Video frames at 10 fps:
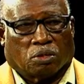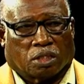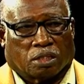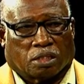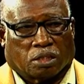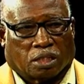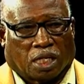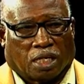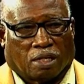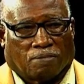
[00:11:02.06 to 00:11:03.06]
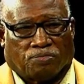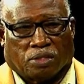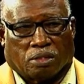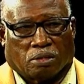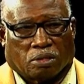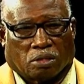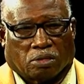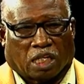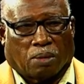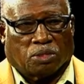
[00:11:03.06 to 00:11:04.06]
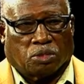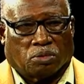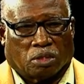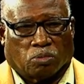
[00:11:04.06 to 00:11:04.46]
that today the labor's union,